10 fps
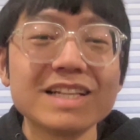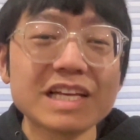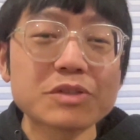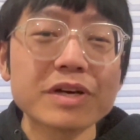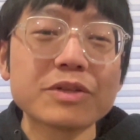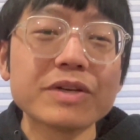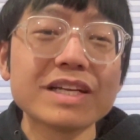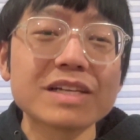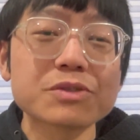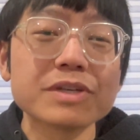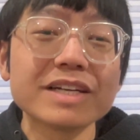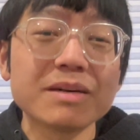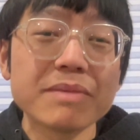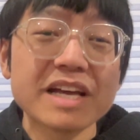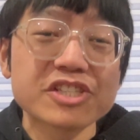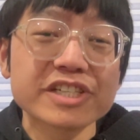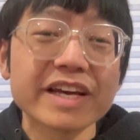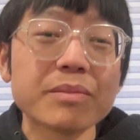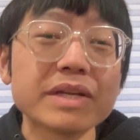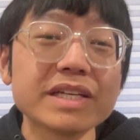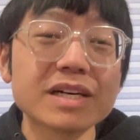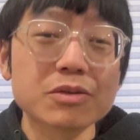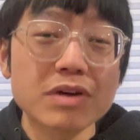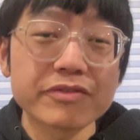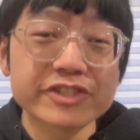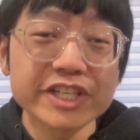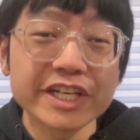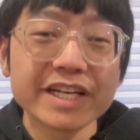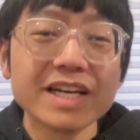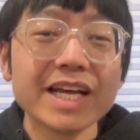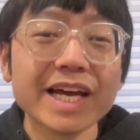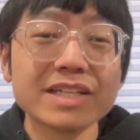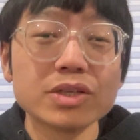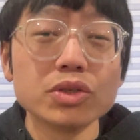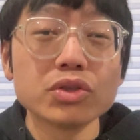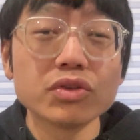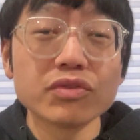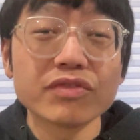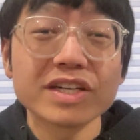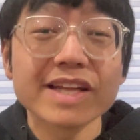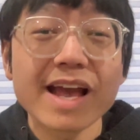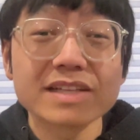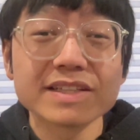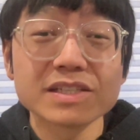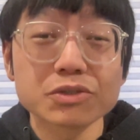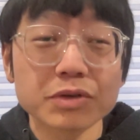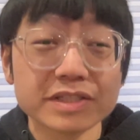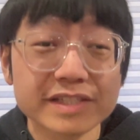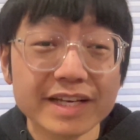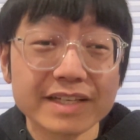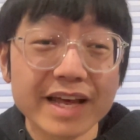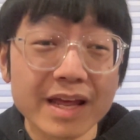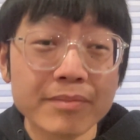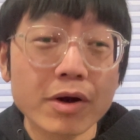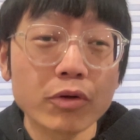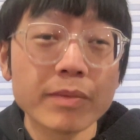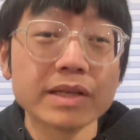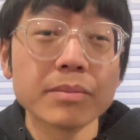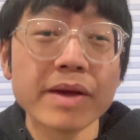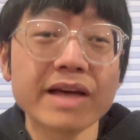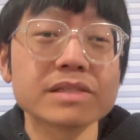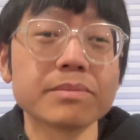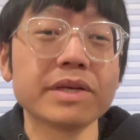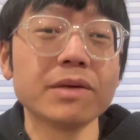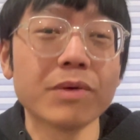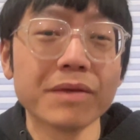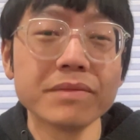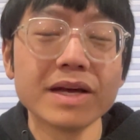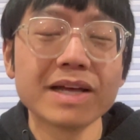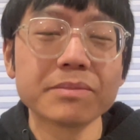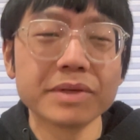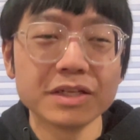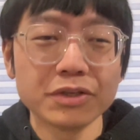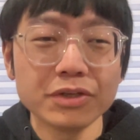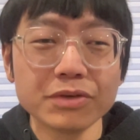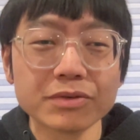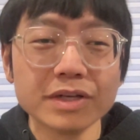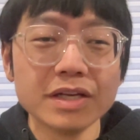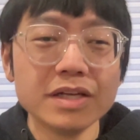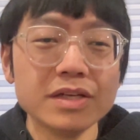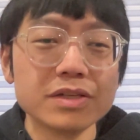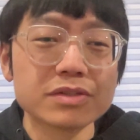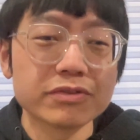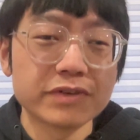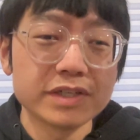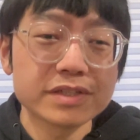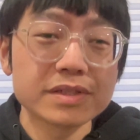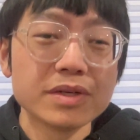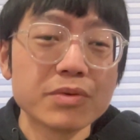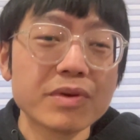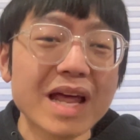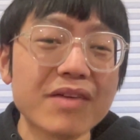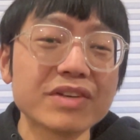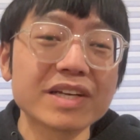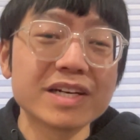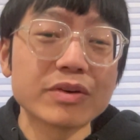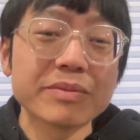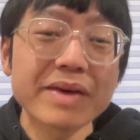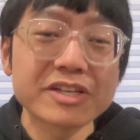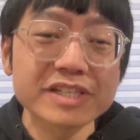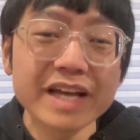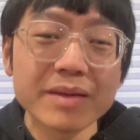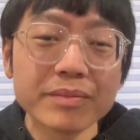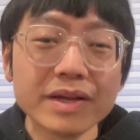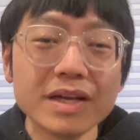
Let's try to illustrate a matching M in a graph G and two vertex disjoint set M augmenting paths P1 and P2. So first, we have the current matching M,